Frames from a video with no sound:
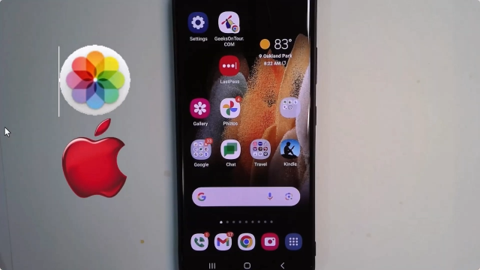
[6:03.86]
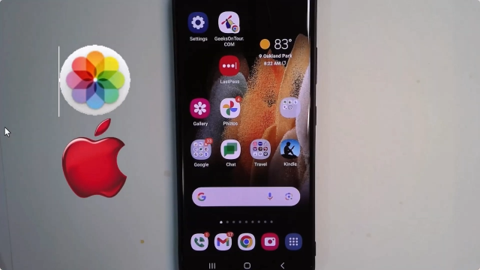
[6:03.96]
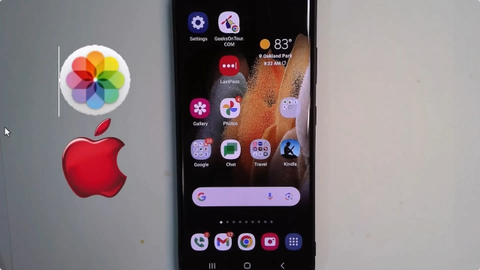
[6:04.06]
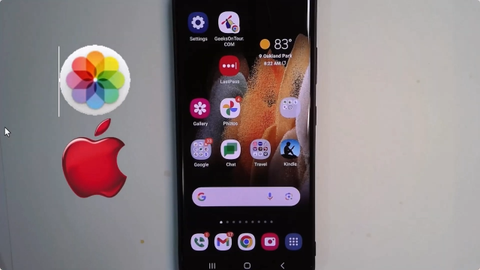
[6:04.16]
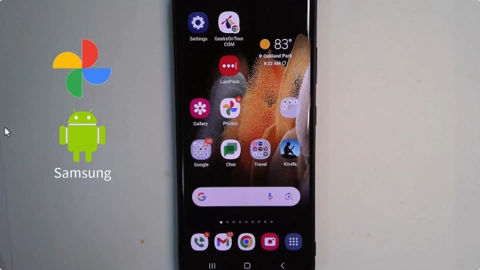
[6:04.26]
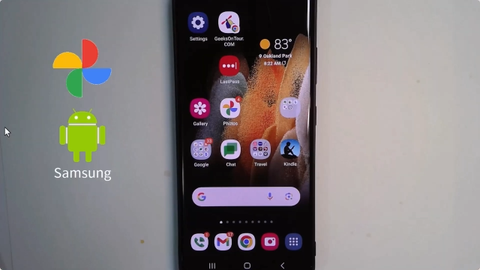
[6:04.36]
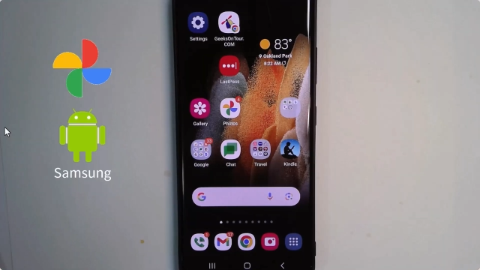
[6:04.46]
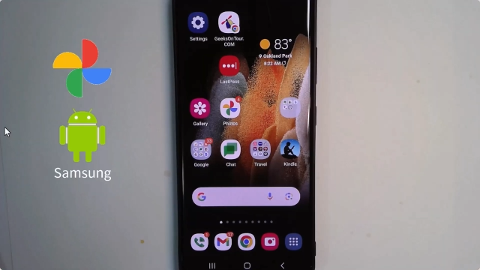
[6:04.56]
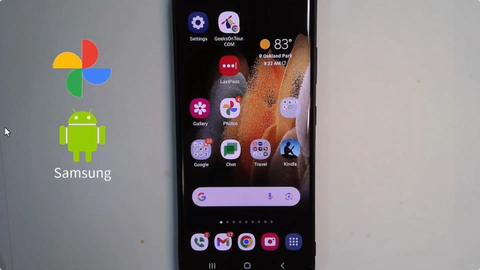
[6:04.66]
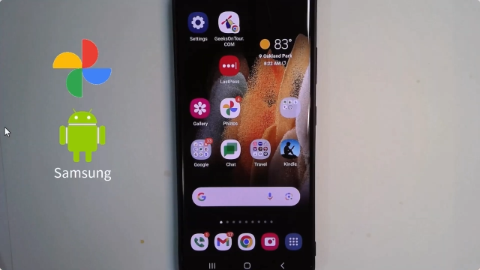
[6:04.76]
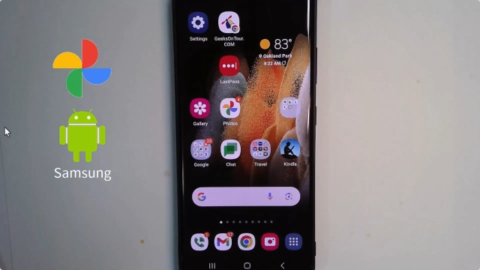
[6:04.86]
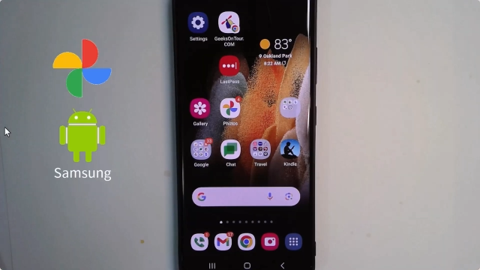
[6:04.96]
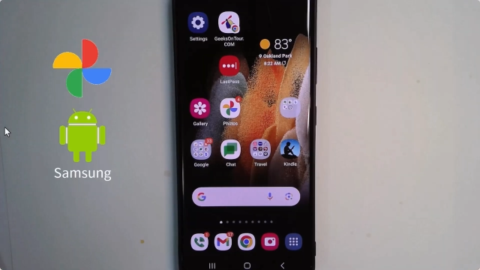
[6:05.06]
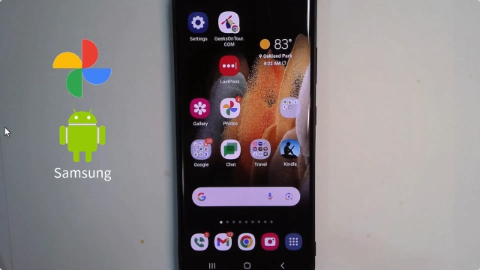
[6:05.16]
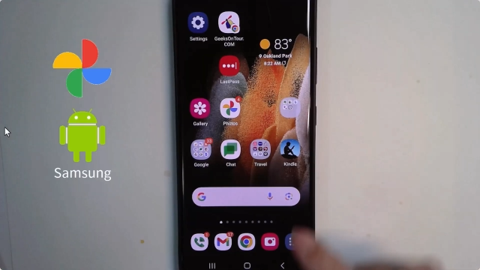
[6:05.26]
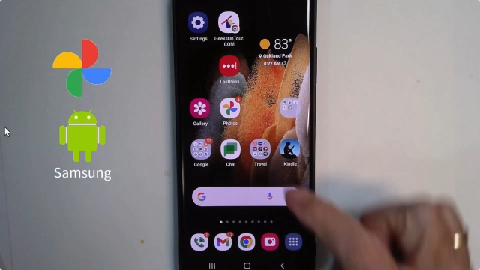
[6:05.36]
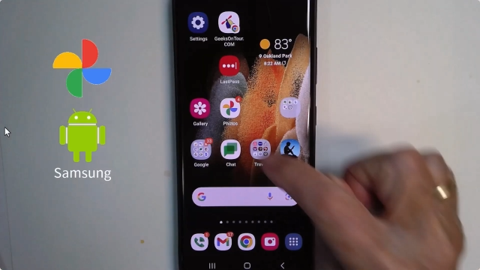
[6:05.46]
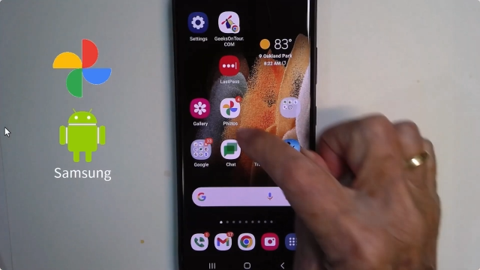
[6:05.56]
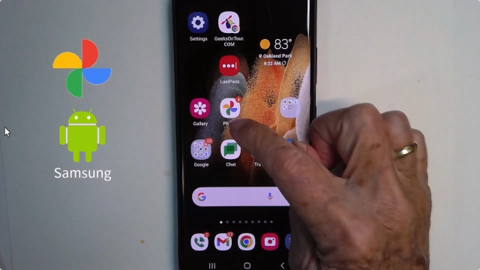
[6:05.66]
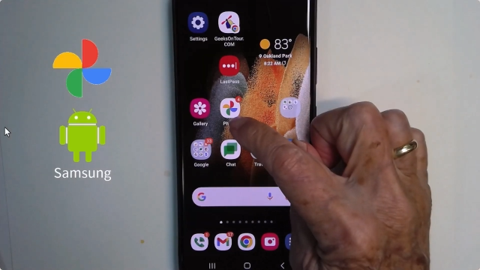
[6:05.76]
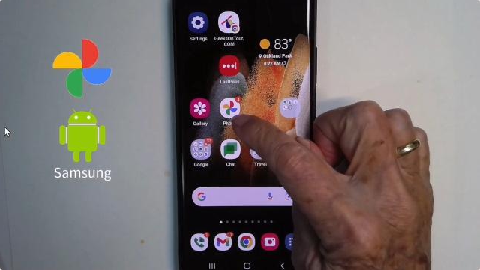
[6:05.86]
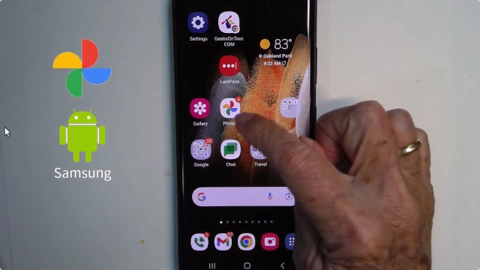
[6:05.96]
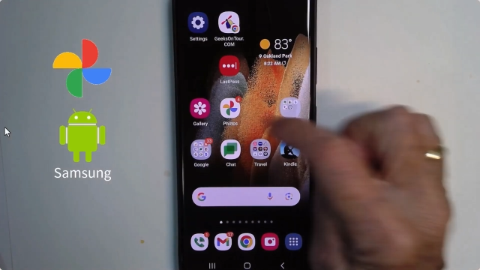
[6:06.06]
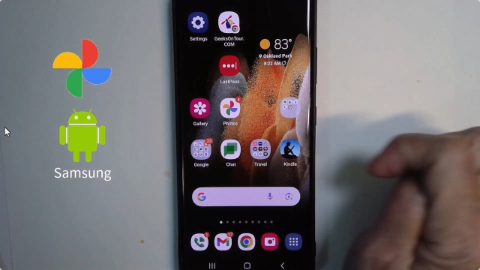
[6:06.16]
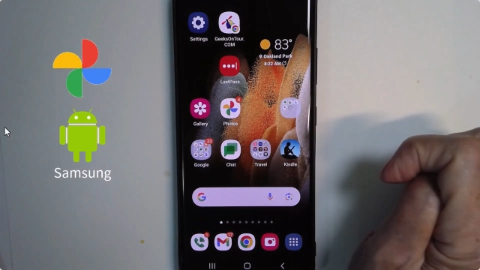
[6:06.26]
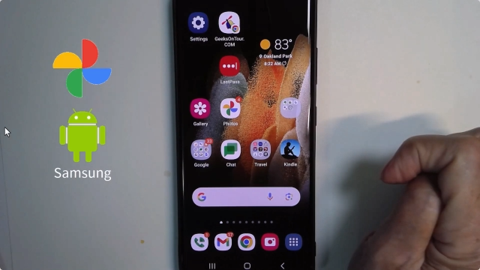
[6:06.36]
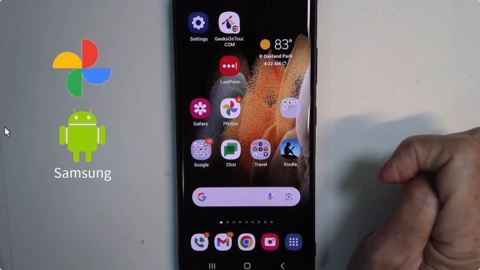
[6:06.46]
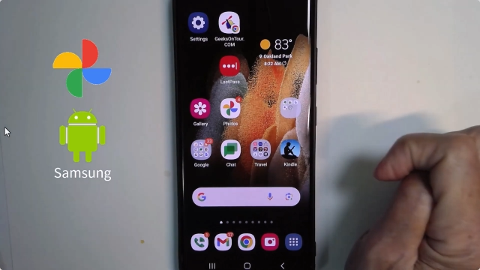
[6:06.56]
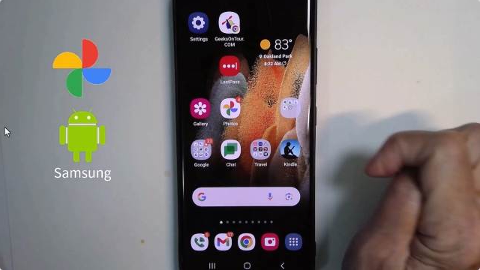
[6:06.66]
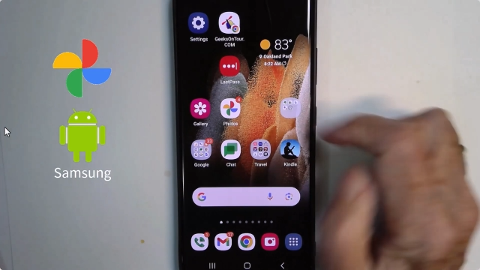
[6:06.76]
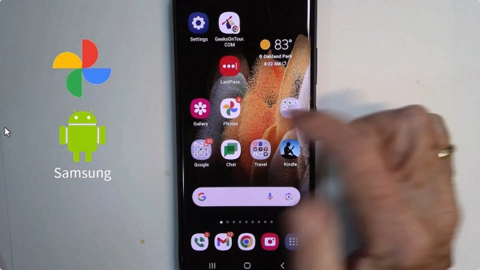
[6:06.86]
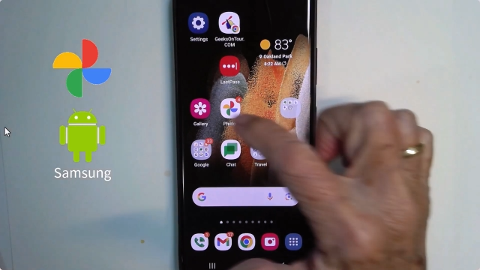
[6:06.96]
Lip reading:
(no speaker visible)